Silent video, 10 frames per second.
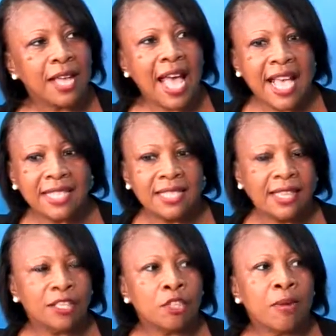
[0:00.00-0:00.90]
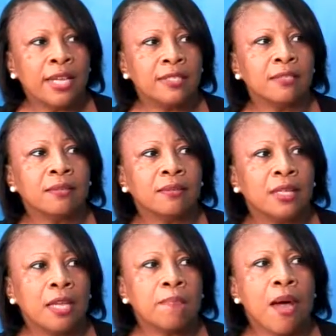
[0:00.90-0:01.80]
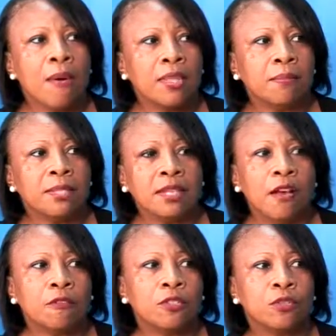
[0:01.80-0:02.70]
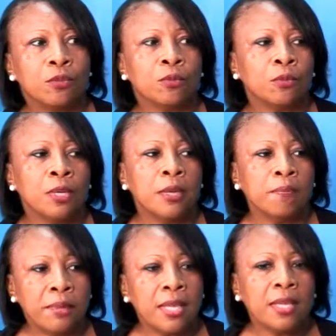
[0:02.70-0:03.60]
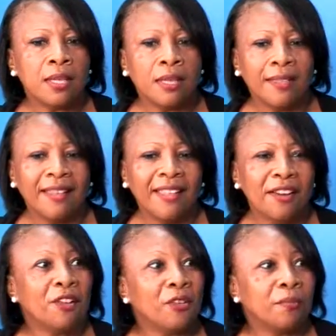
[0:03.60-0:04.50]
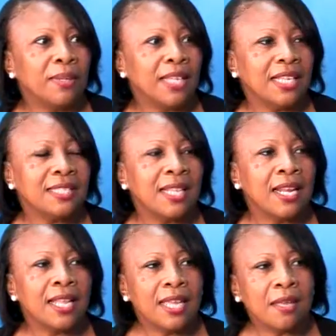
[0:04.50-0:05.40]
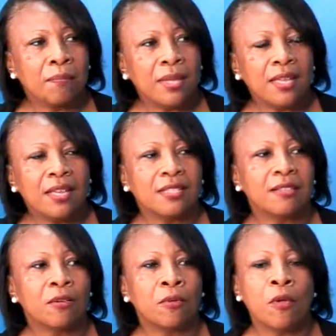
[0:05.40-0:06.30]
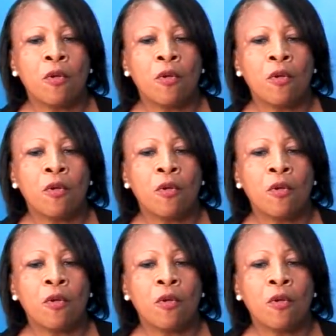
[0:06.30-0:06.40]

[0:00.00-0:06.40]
as they try to empower themselves to be in a good place, that the EAP is a